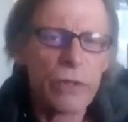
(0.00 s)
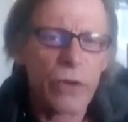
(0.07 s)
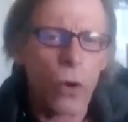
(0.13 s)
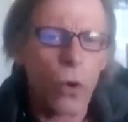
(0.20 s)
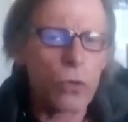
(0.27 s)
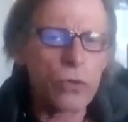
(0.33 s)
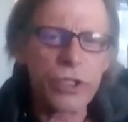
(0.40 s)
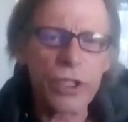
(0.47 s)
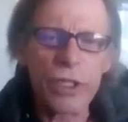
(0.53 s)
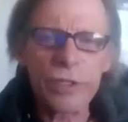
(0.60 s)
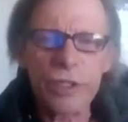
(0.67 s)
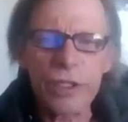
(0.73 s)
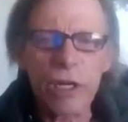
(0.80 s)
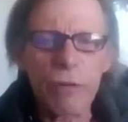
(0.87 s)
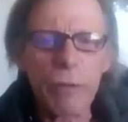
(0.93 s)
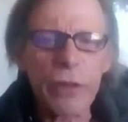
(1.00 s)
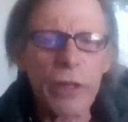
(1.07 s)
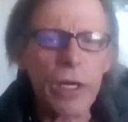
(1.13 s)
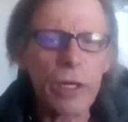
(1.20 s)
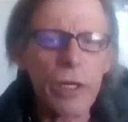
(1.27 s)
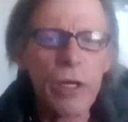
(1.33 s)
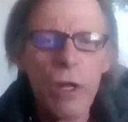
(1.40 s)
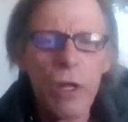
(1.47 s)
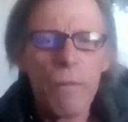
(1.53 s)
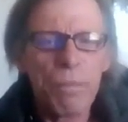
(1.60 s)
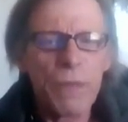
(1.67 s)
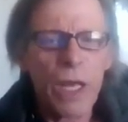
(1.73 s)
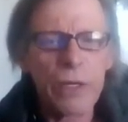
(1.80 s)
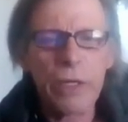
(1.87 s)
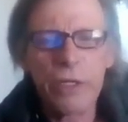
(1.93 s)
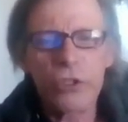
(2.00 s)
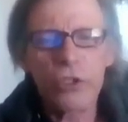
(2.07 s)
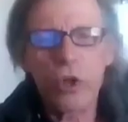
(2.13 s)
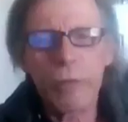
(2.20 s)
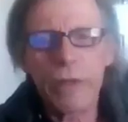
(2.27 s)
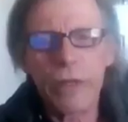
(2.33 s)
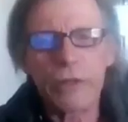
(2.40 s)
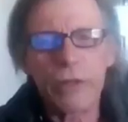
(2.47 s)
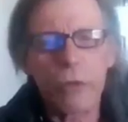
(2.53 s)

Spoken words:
the oceans and everything. And he showed me that